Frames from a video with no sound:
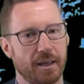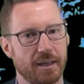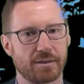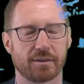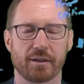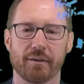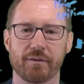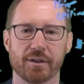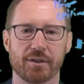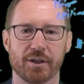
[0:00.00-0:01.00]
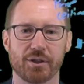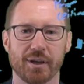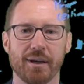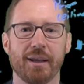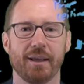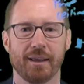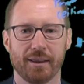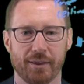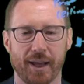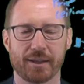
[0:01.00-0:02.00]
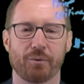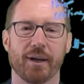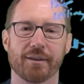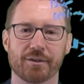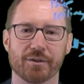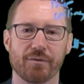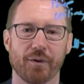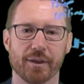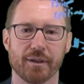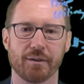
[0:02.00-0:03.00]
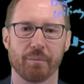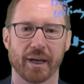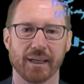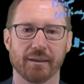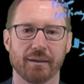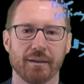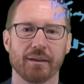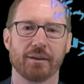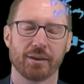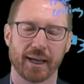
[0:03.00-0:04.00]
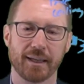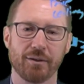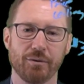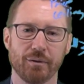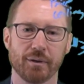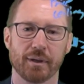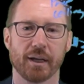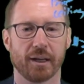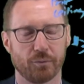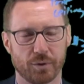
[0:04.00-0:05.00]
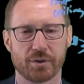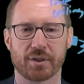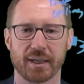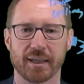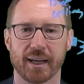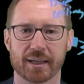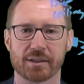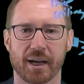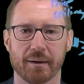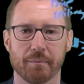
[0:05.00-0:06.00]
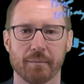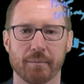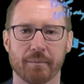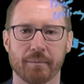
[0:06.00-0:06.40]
It's a tough decision. That's why this is fun to debate. Thank you, and we'll see you next time.